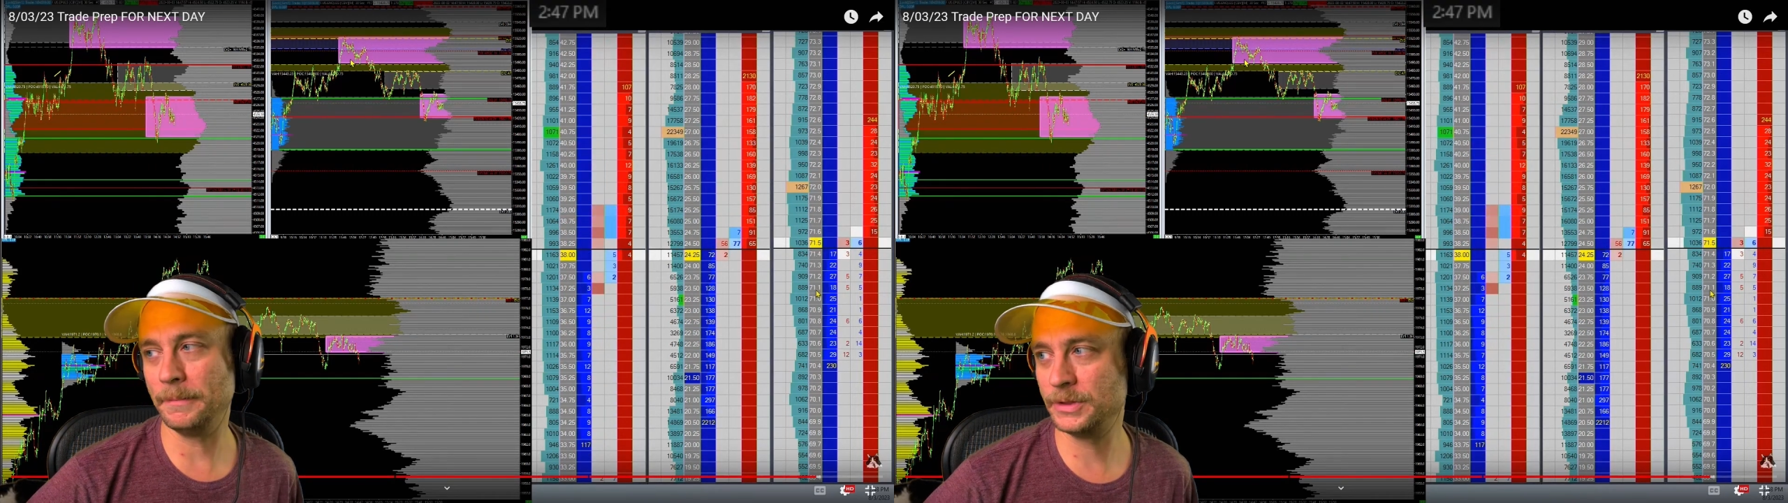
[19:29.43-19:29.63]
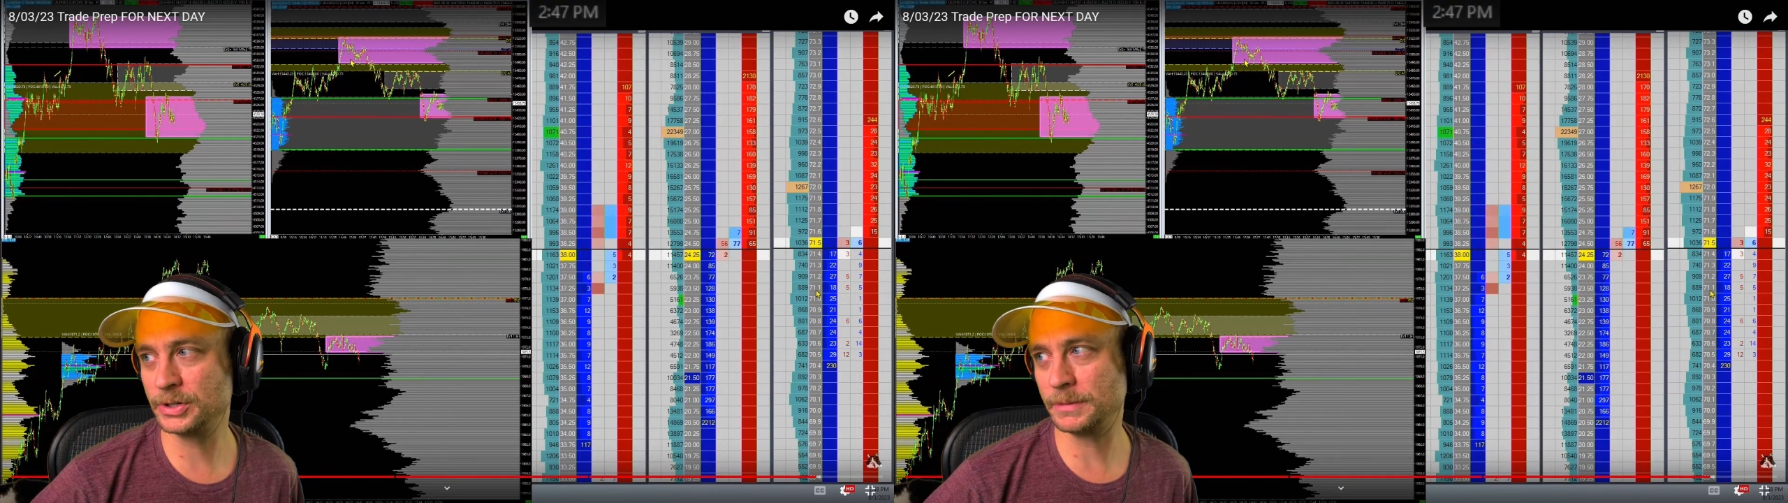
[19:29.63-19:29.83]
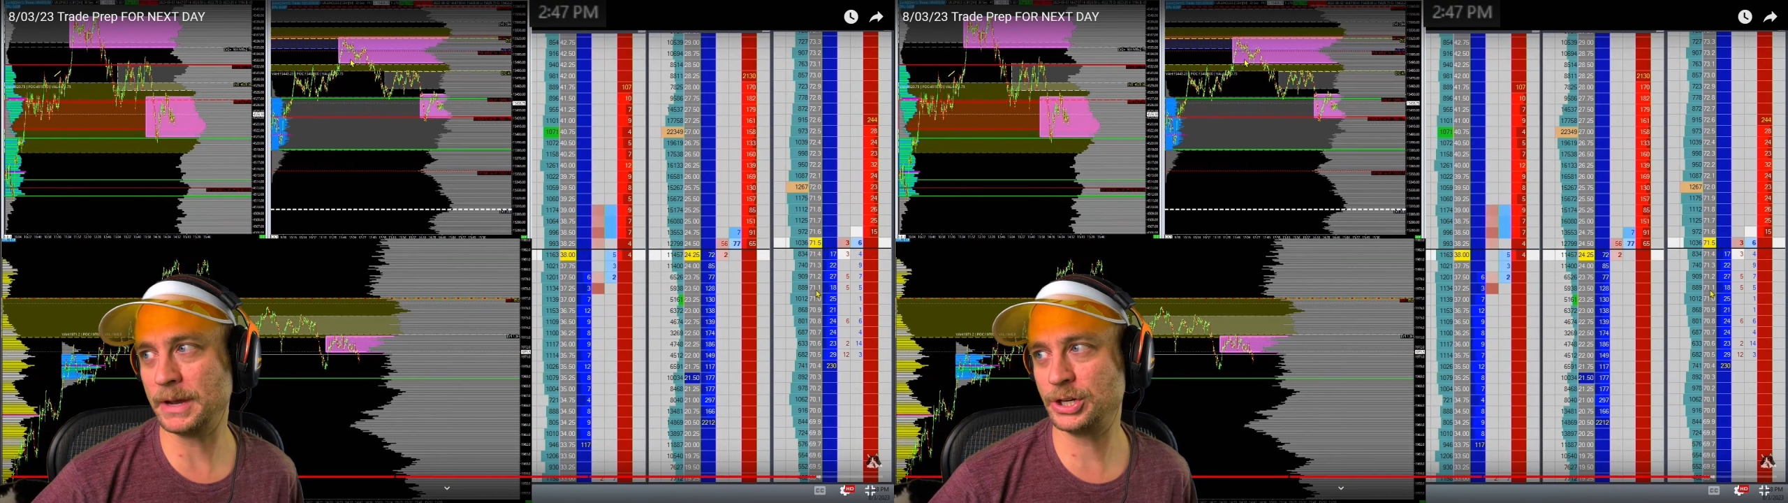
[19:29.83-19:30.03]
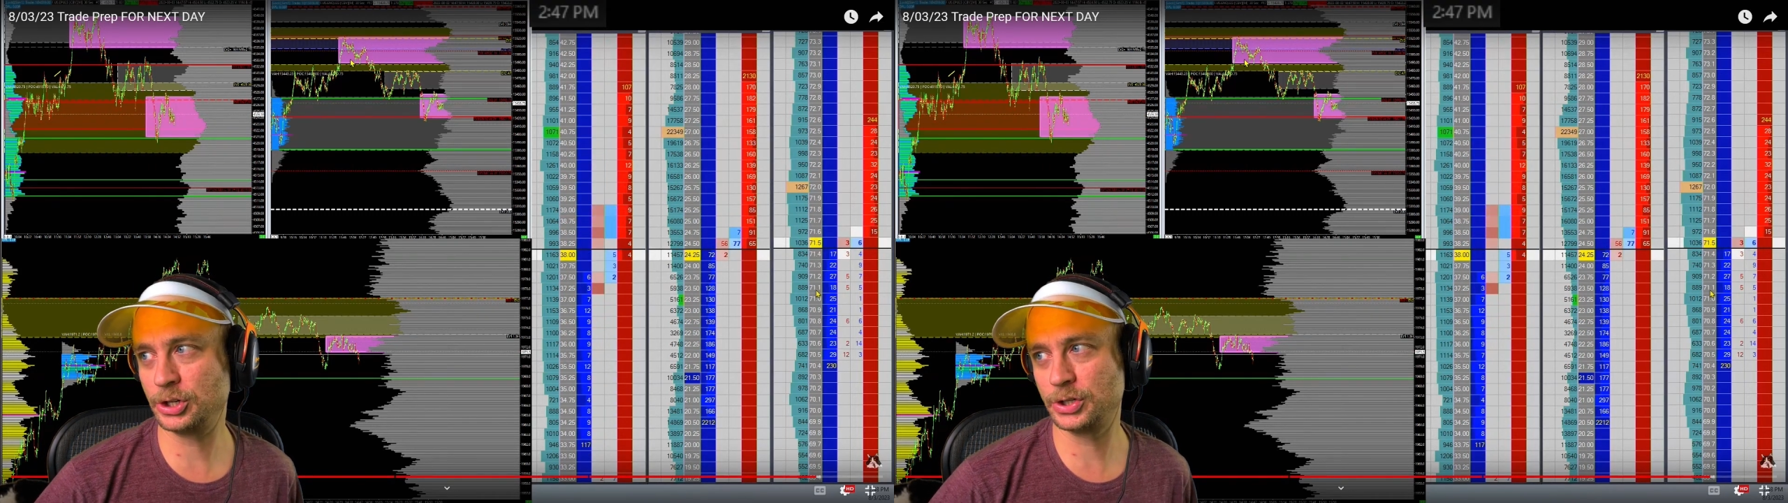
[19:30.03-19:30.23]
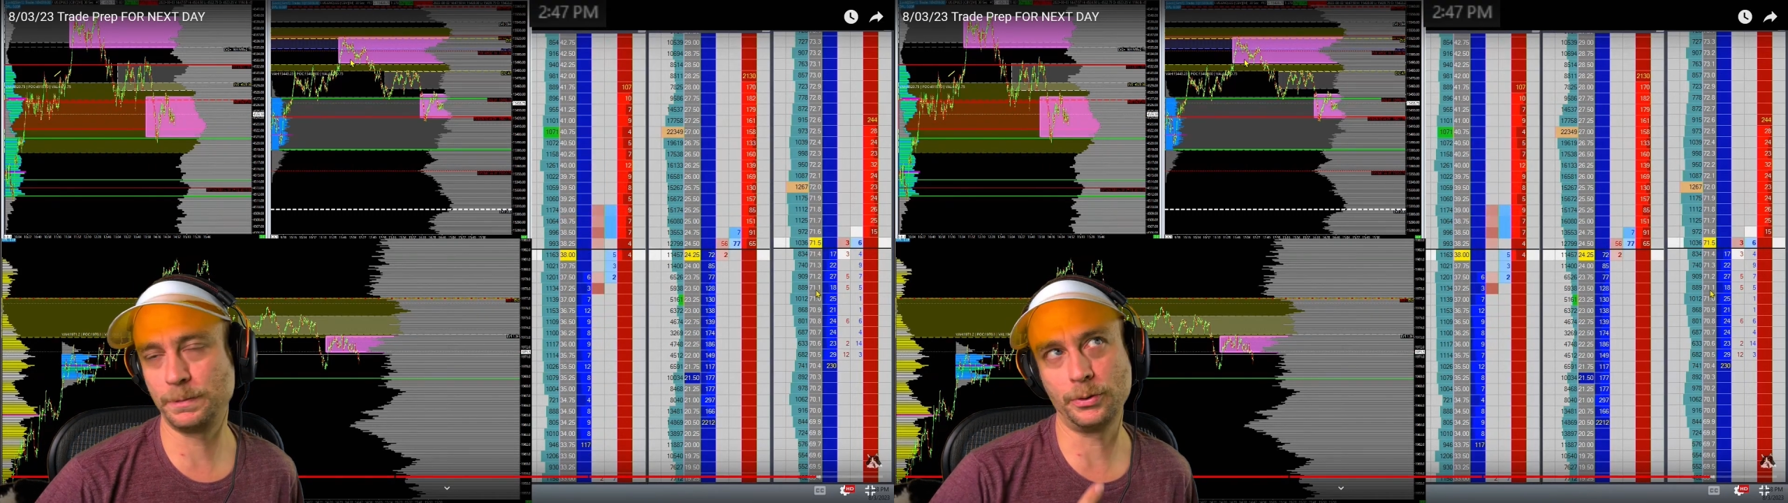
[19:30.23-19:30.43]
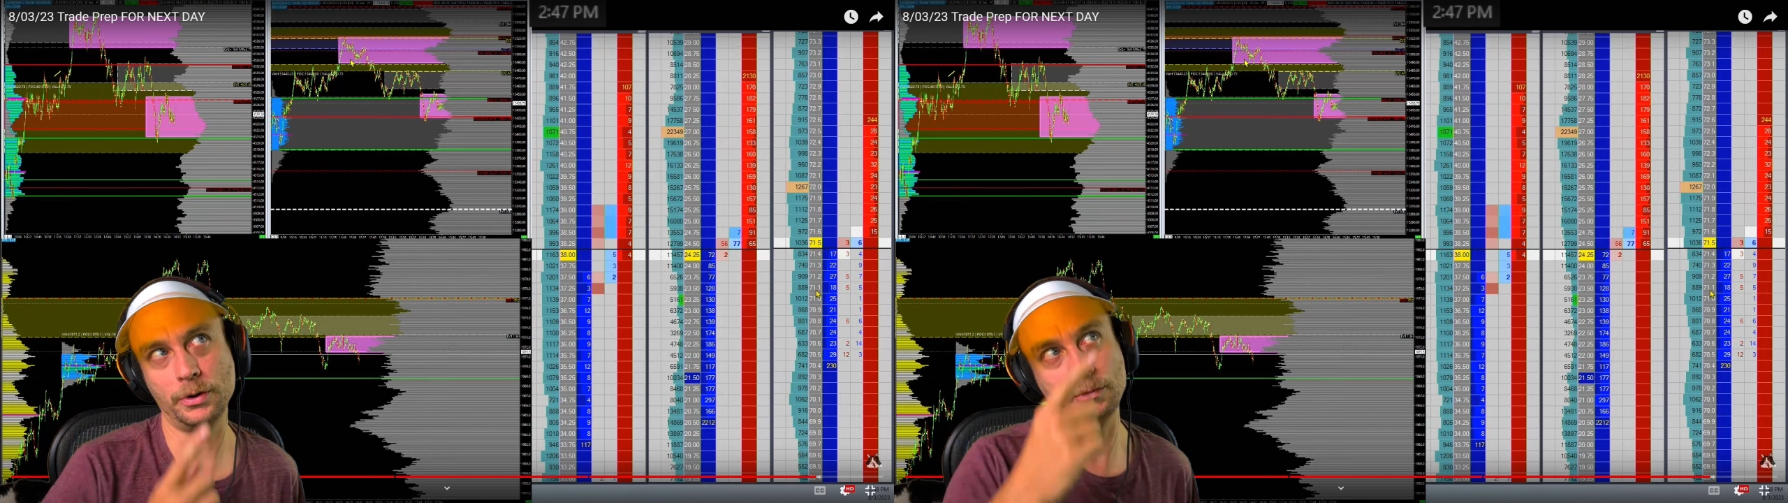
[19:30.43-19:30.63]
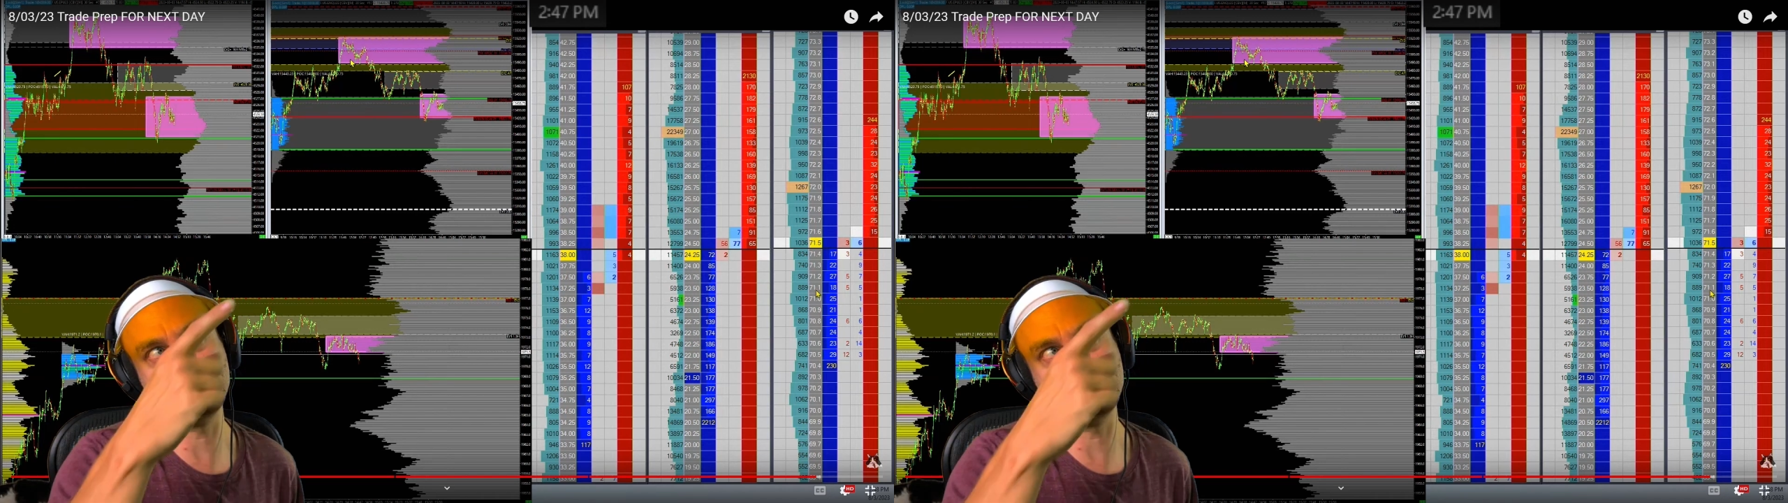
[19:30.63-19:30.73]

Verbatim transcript: there's a major support and